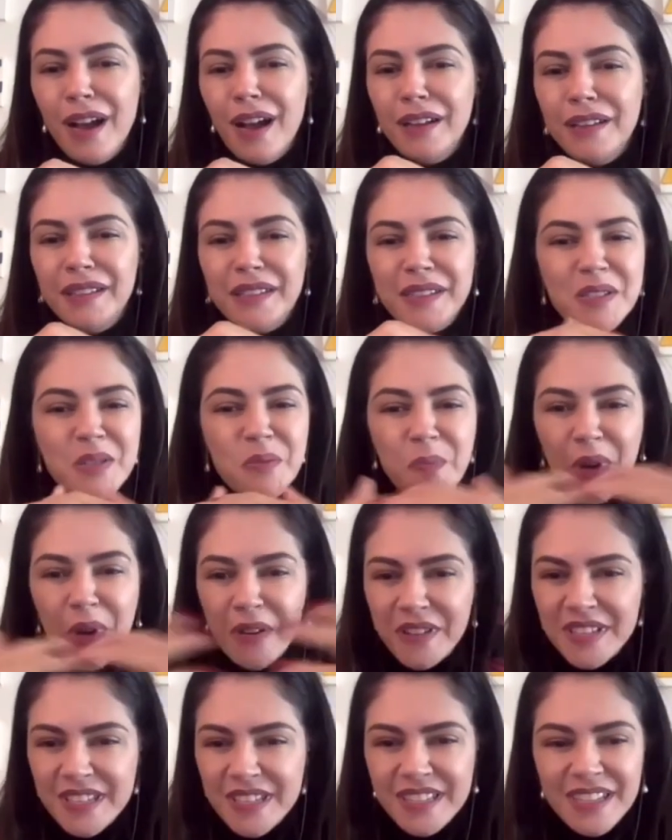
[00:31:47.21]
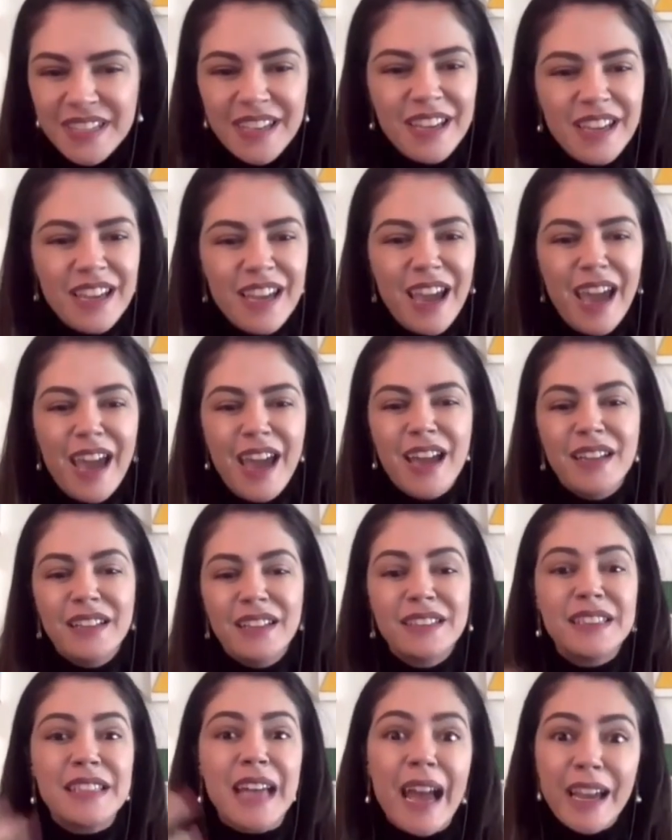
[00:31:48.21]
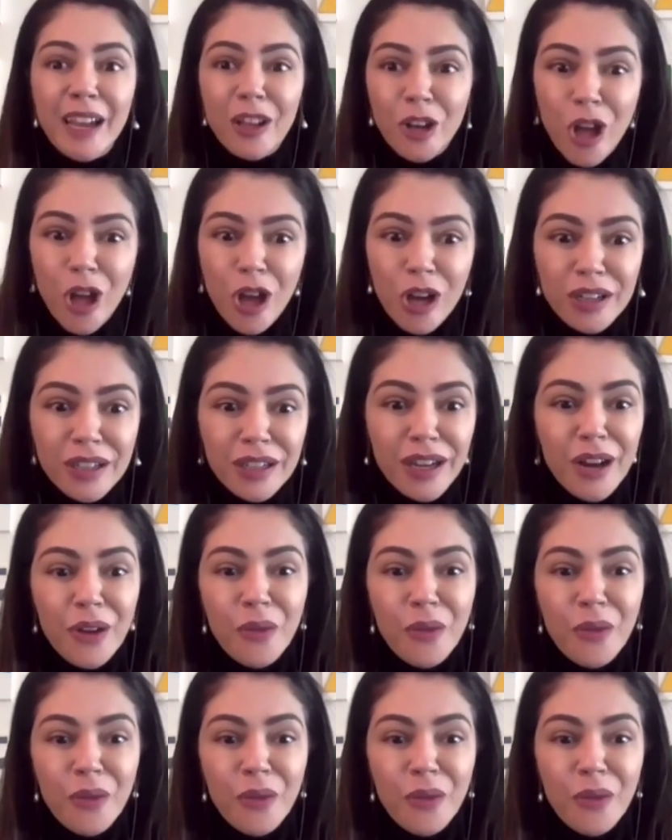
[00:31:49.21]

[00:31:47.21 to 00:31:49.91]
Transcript: uh, transparency and dialogue